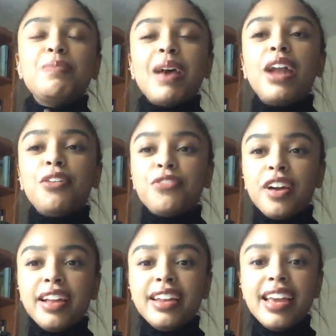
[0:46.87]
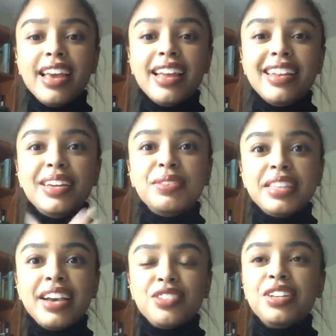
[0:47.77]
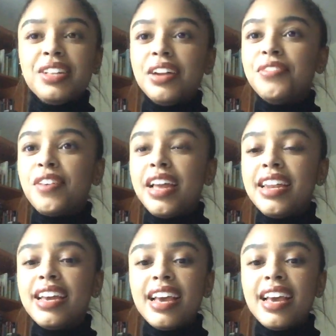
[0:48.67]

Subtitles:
Battlefront and it was actually a lot of fun.